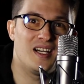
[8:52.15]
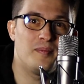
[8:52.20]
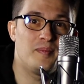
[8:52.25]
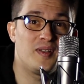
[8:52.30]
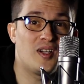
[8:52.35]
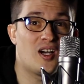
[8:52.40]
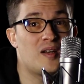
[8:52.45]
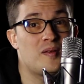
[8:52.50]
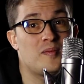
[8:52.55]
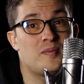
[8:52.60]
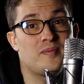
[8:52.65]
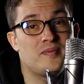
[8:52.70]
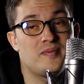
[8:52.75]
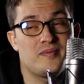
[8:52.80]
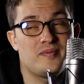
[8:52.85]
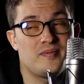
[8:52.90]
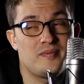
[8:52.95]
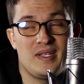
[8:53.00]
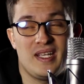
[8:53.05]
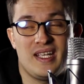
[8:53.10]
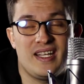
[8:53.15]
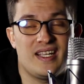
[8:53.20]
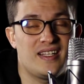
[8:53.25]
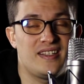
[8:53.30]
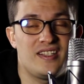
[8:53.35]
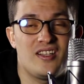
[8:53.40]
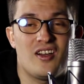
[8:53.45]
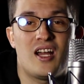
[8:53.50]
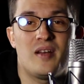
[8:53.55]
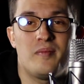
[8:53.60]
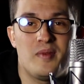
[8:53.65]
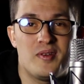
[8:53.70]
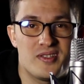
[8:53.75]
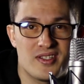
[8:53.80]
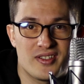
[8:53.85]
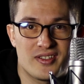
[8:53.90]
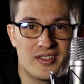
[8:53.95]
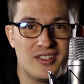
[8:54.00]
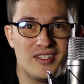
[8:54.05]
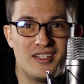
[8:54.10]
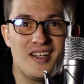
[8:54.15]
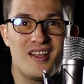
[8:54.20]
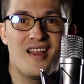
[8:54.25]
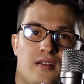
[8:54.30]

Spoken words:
beyond being in the odd musical.